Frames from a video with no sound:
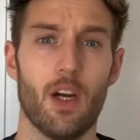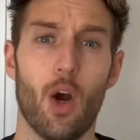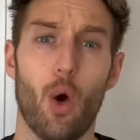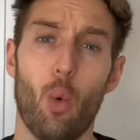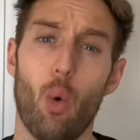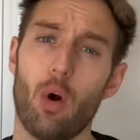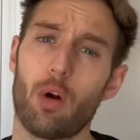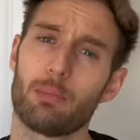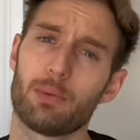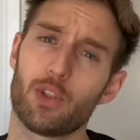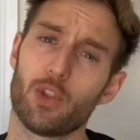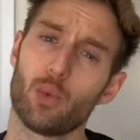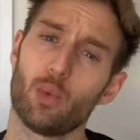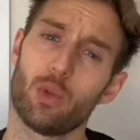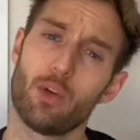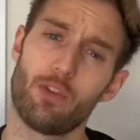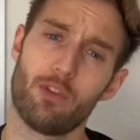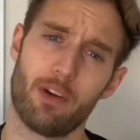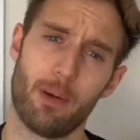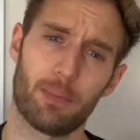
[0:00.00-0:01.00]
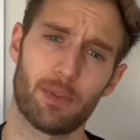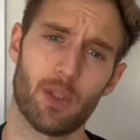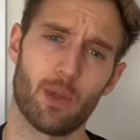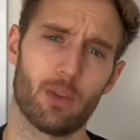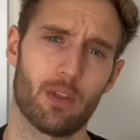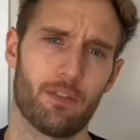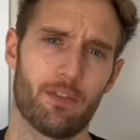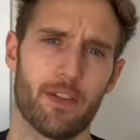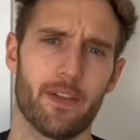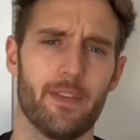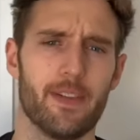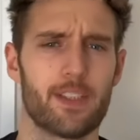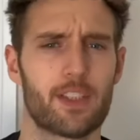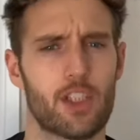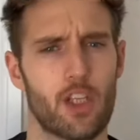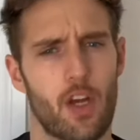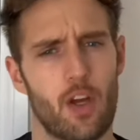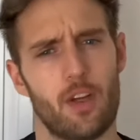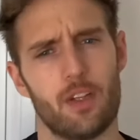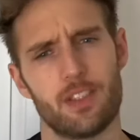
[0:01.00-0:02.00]
Welcome to another episode of the
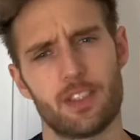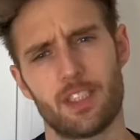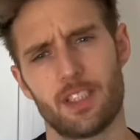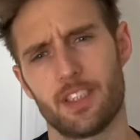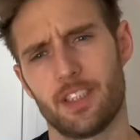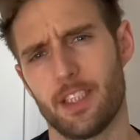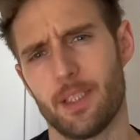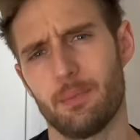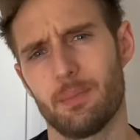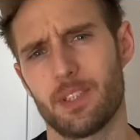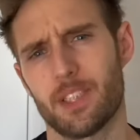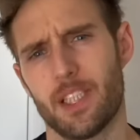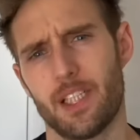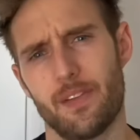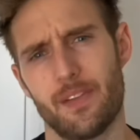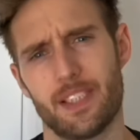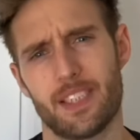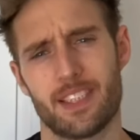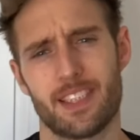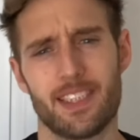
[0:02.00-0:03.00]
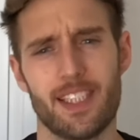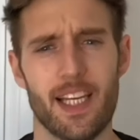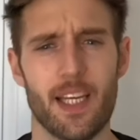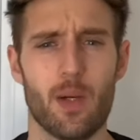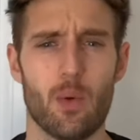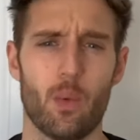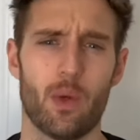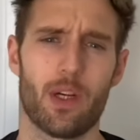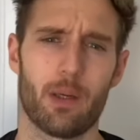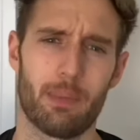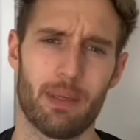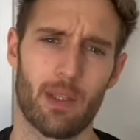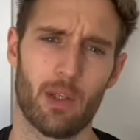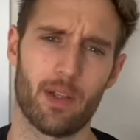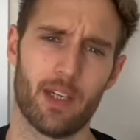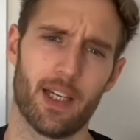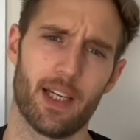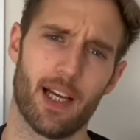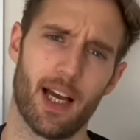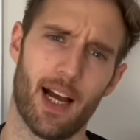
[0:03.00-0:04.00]
Return to the Gym series. Today we're going to be
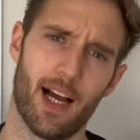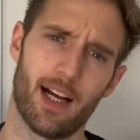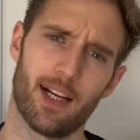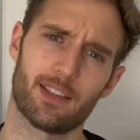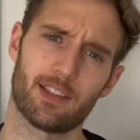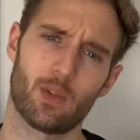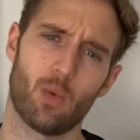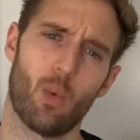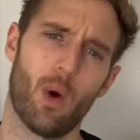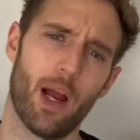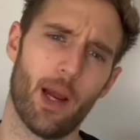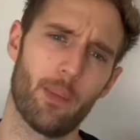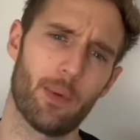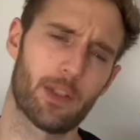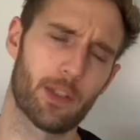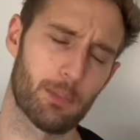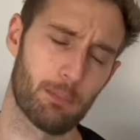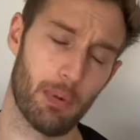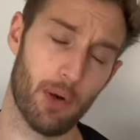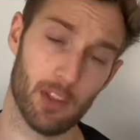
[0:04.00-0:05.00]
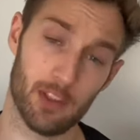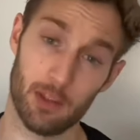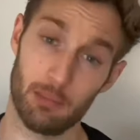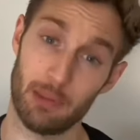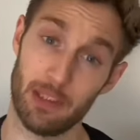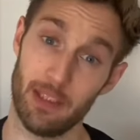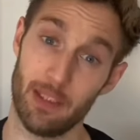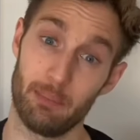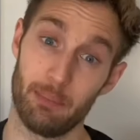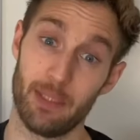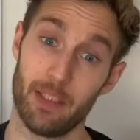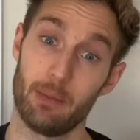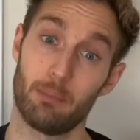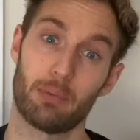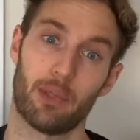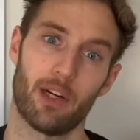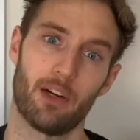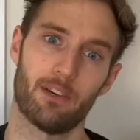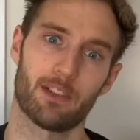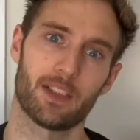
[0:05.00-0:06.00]
looking at why we should possibly be
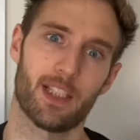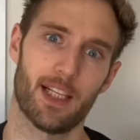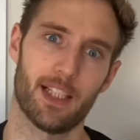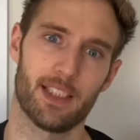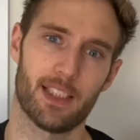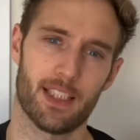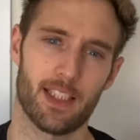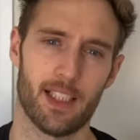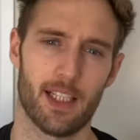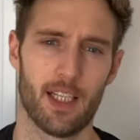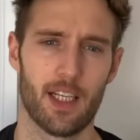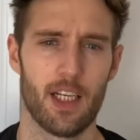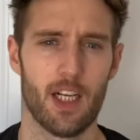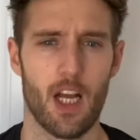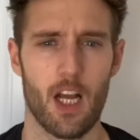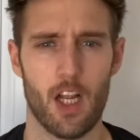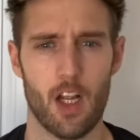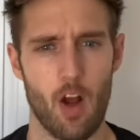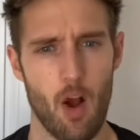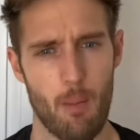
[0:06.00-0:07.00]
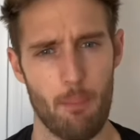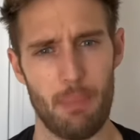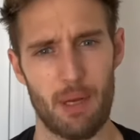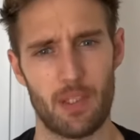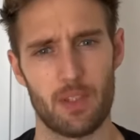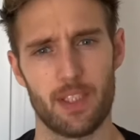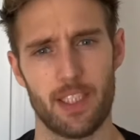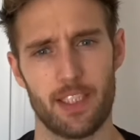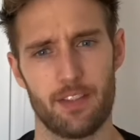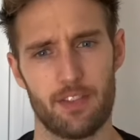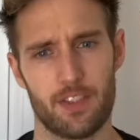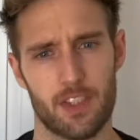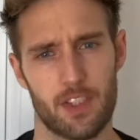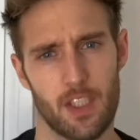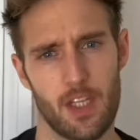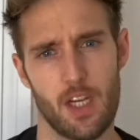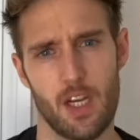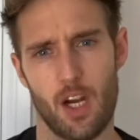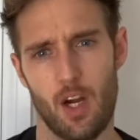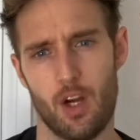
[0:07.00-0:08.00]
prioritizing compound lifts
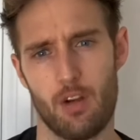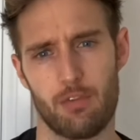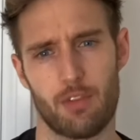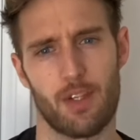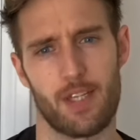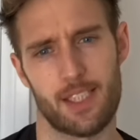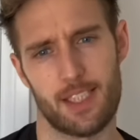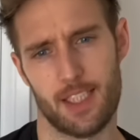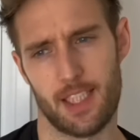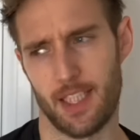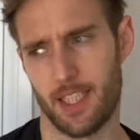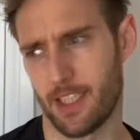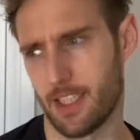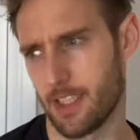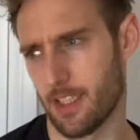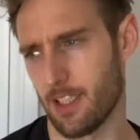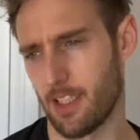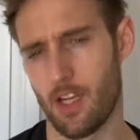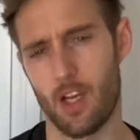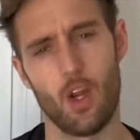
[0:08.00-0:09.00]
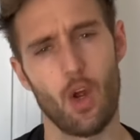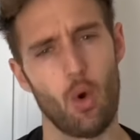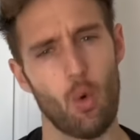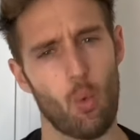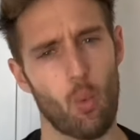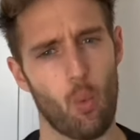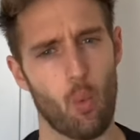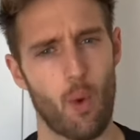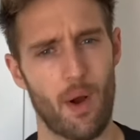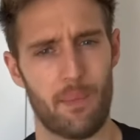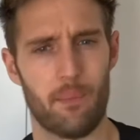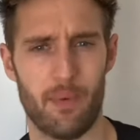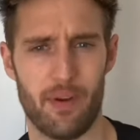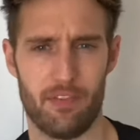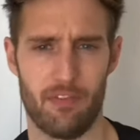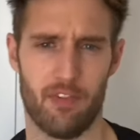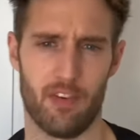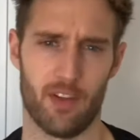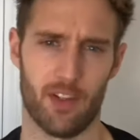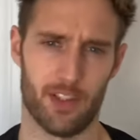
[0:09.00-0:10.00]
over isolation when we
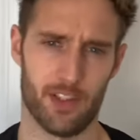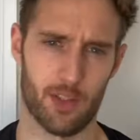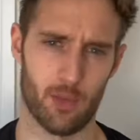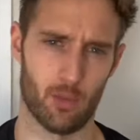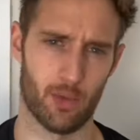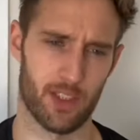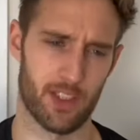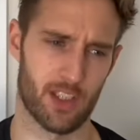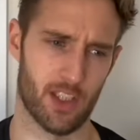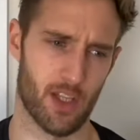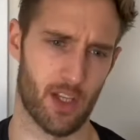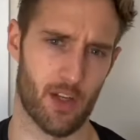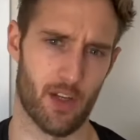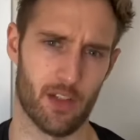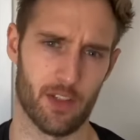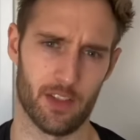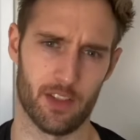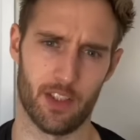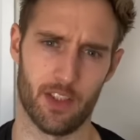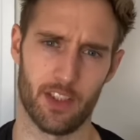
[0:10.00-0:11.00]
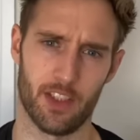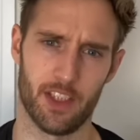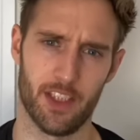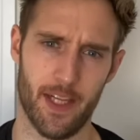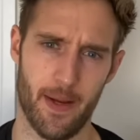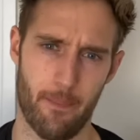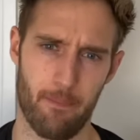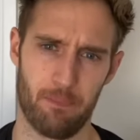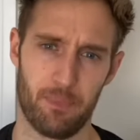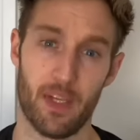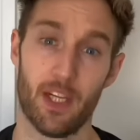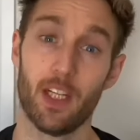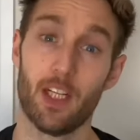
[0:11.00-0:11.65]
first return to the gym.